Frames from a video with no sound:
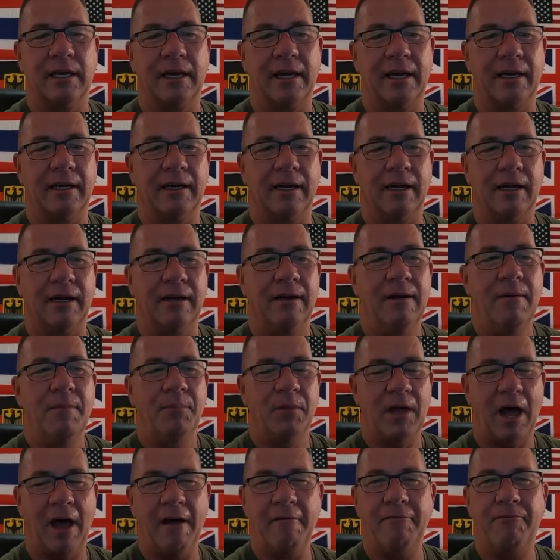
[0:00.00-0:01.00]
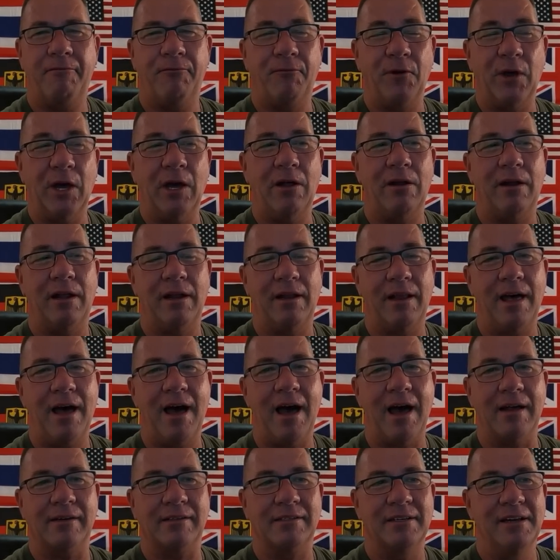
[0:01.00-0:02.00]
And uh, I fail a
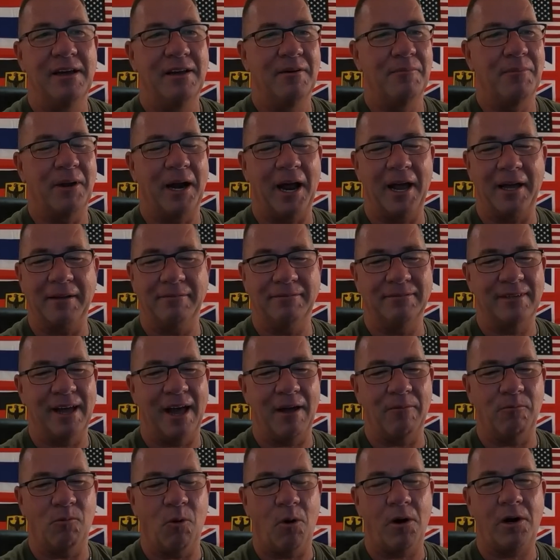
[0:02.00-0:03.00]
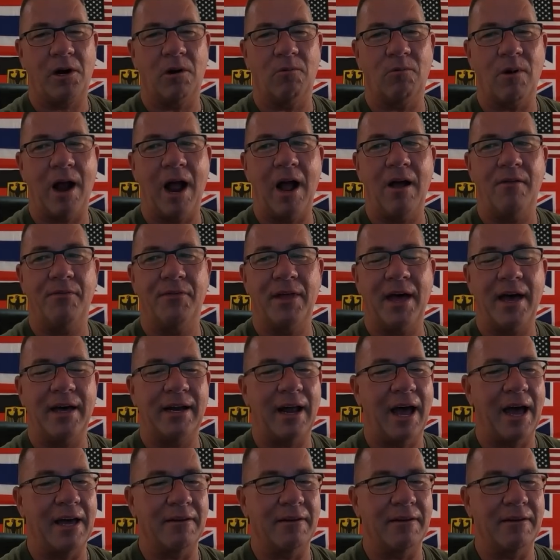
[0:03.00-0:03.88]
lot, but I, I work around that.